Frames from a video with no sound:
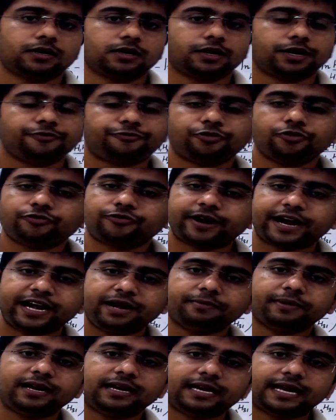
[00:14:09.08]
If you
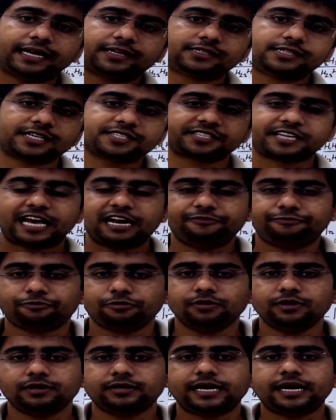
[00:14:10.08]
find my lectures
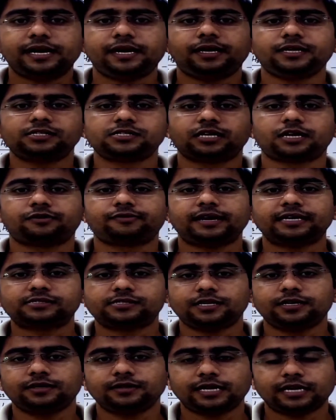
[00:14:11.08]
helpful, then it is
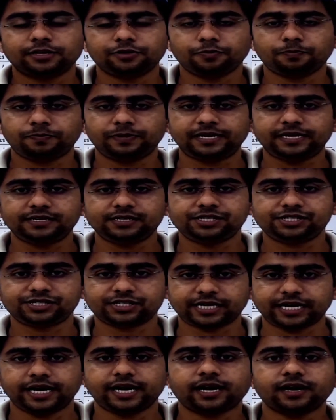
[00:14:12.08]
requested that you please
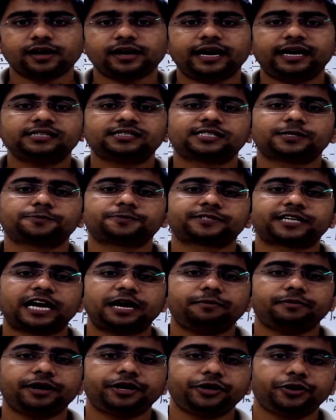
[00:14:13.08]
share and
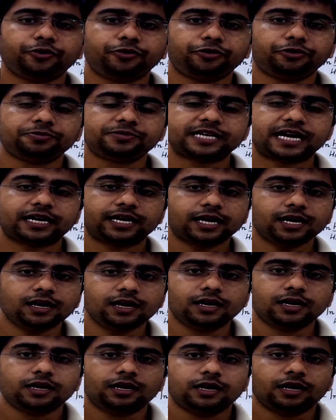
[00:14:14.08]
subscribe my YouTube channel,
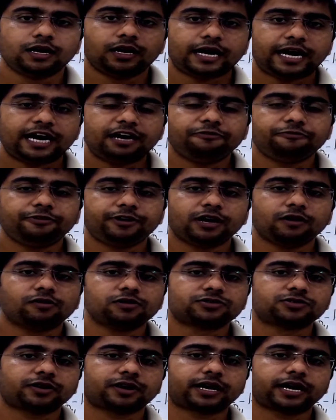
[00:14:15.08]
and we have
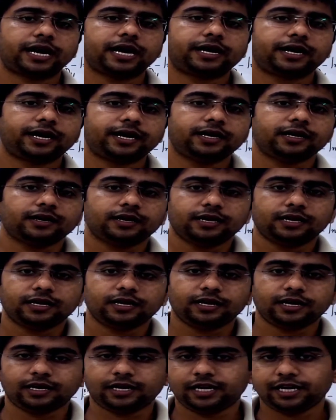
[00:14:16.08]
also created
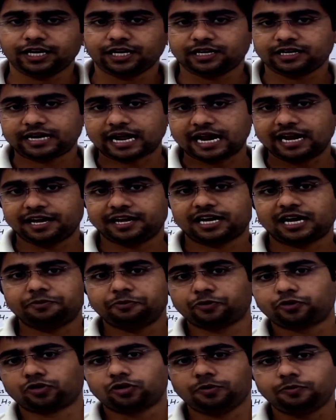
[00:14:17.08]
a
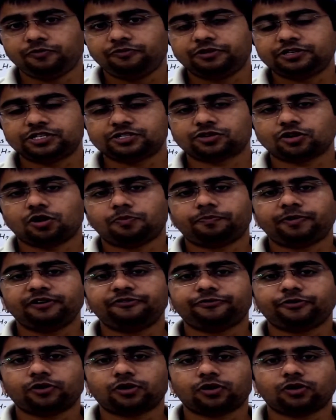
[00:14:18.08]
Telegram group which is
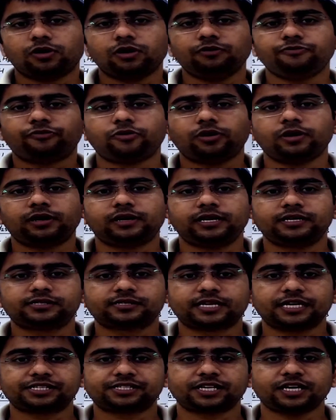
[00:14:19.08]
open for all for
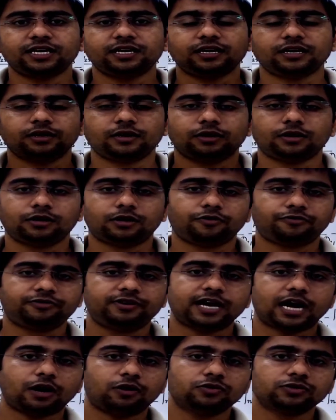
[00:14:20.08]
discussion of
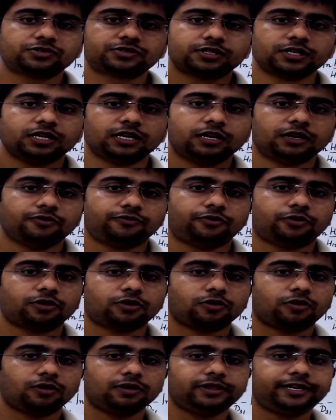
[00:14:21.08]
doubts for
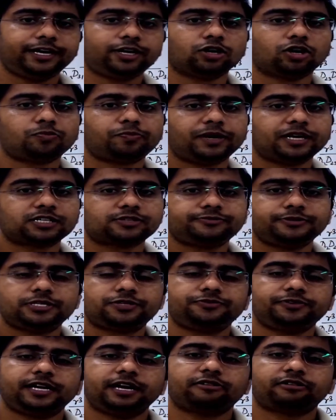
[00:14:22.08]
all the topics which
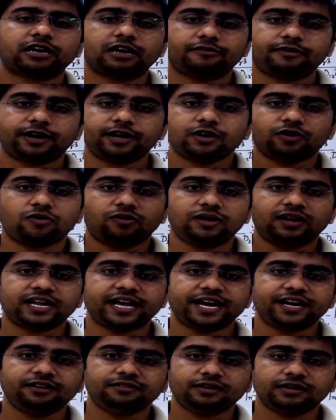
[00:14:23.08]
we have covered
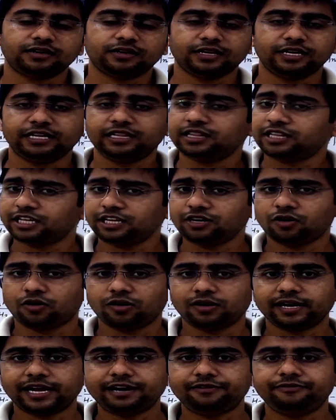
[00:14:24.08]
online in the
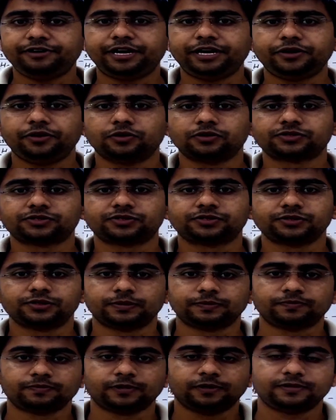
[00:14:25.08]
online videos.
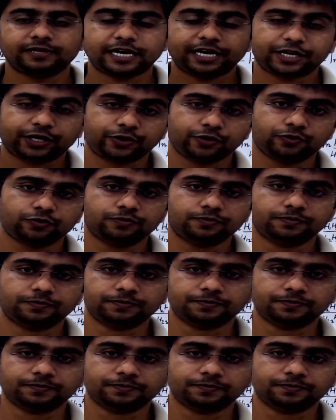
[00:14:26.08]
Thank you.